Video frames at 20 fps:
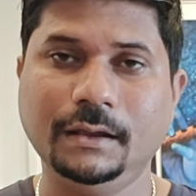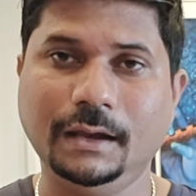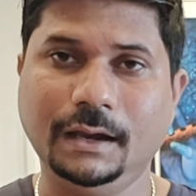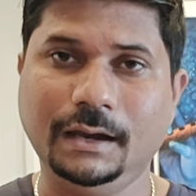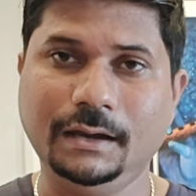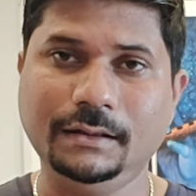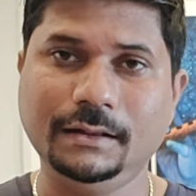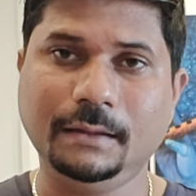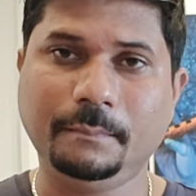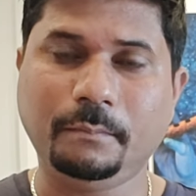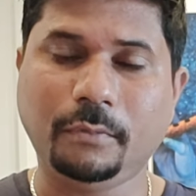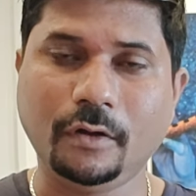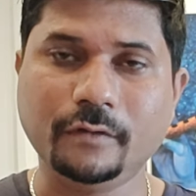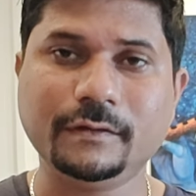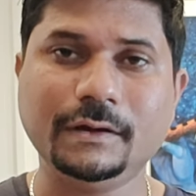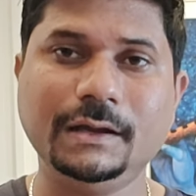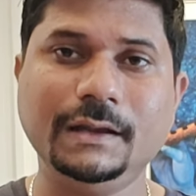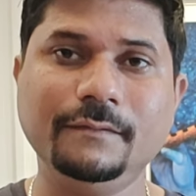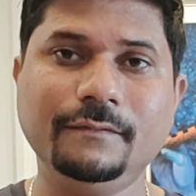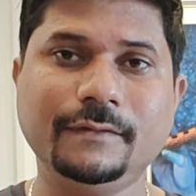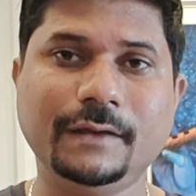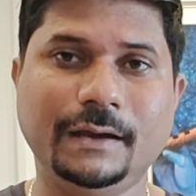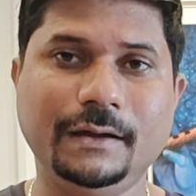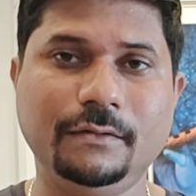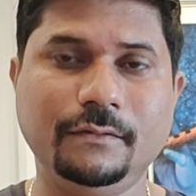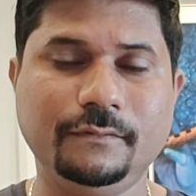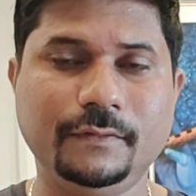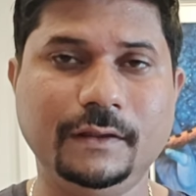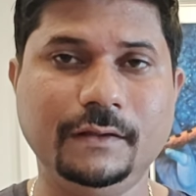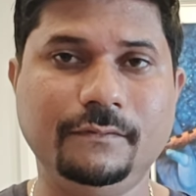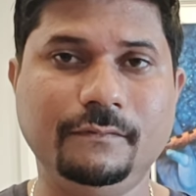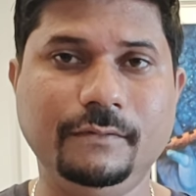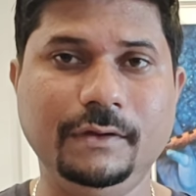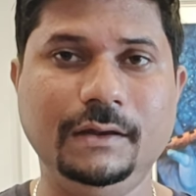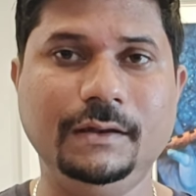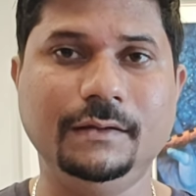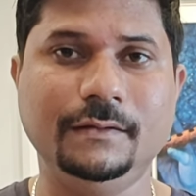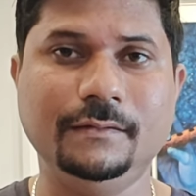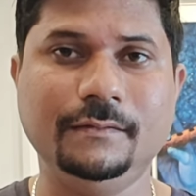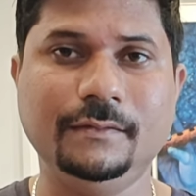and the positive side of this
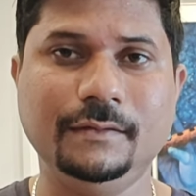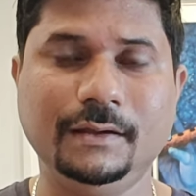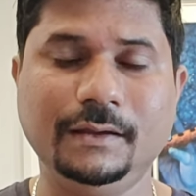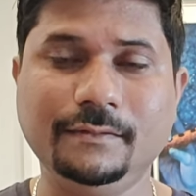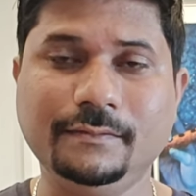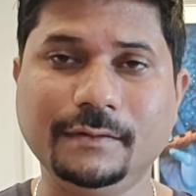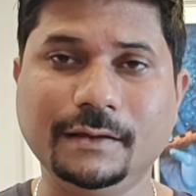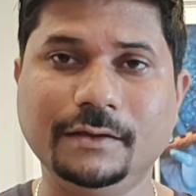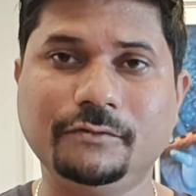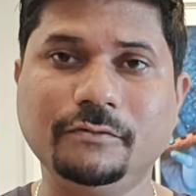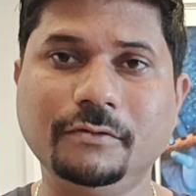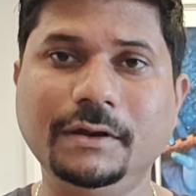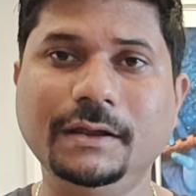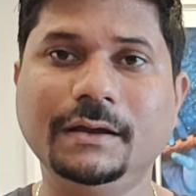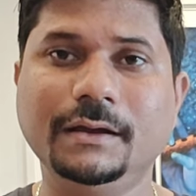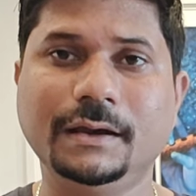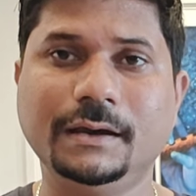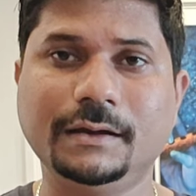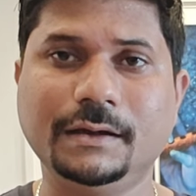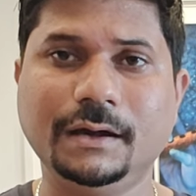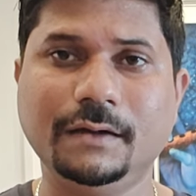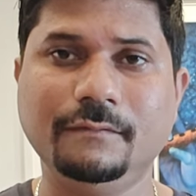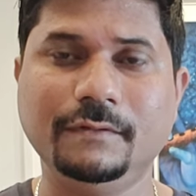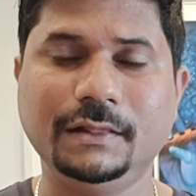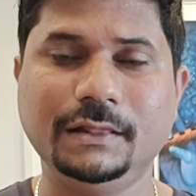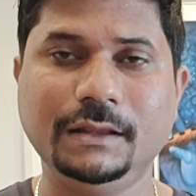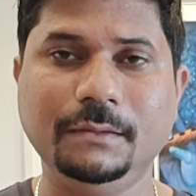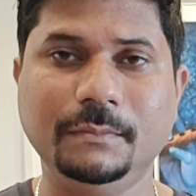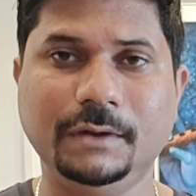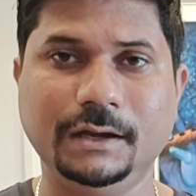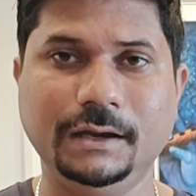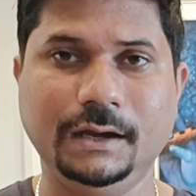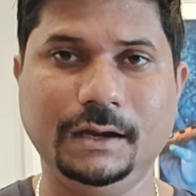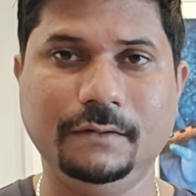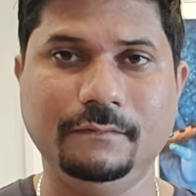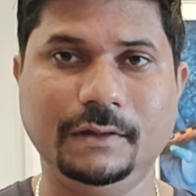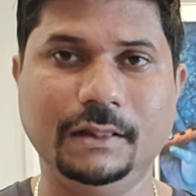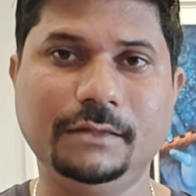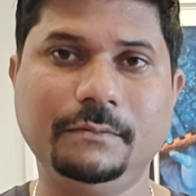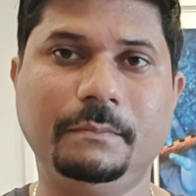Venus is actually connected with the money
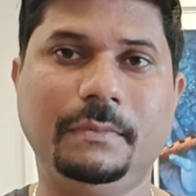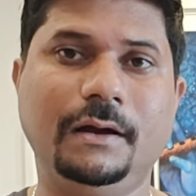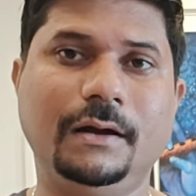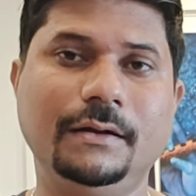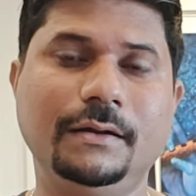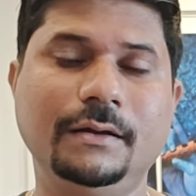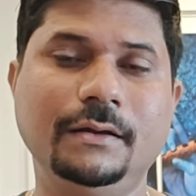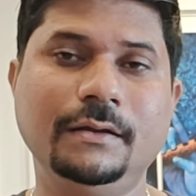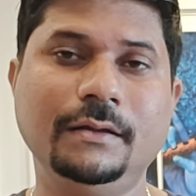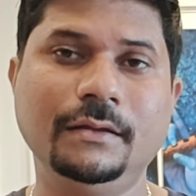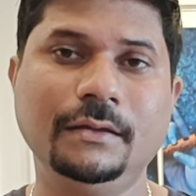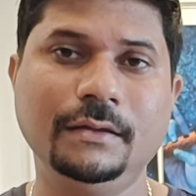and wealth part.